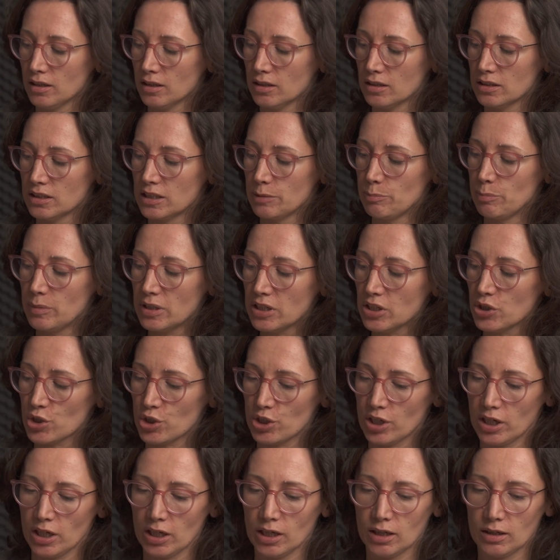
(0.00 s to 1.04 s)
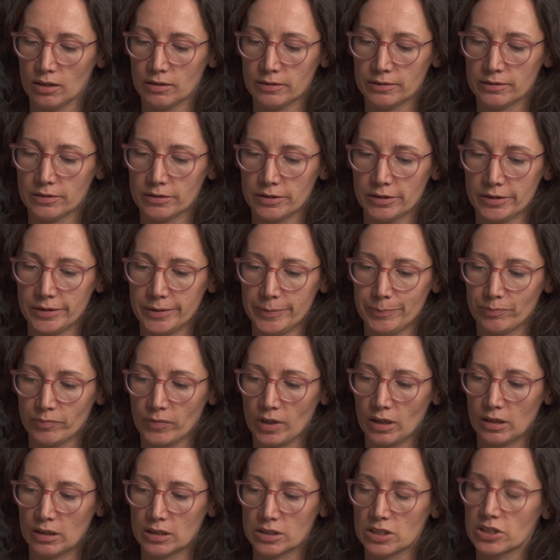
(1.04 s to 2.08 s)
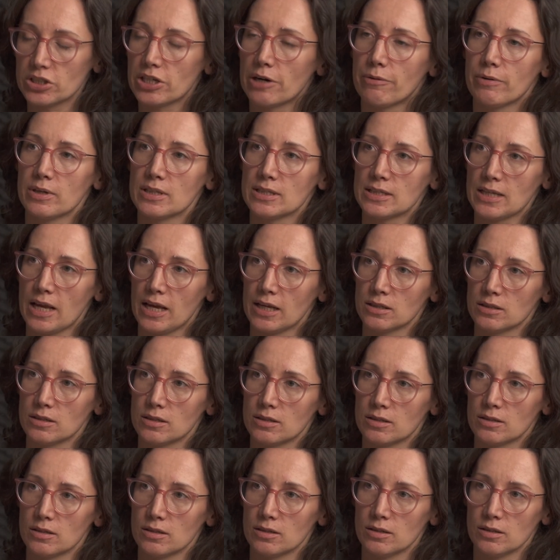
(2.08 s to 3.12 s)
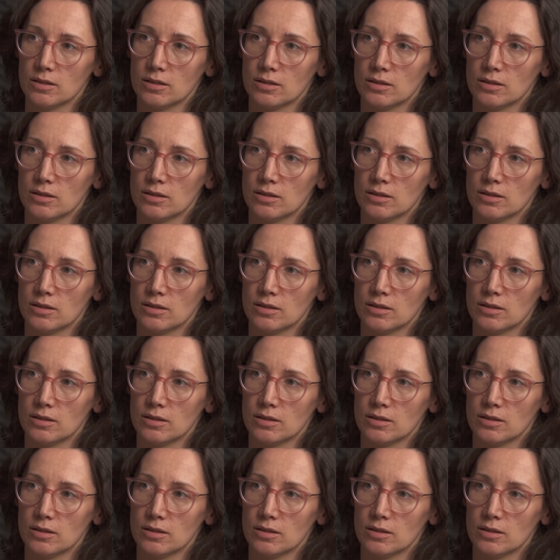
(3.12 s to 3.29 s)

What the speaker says: diminishing the deterrence and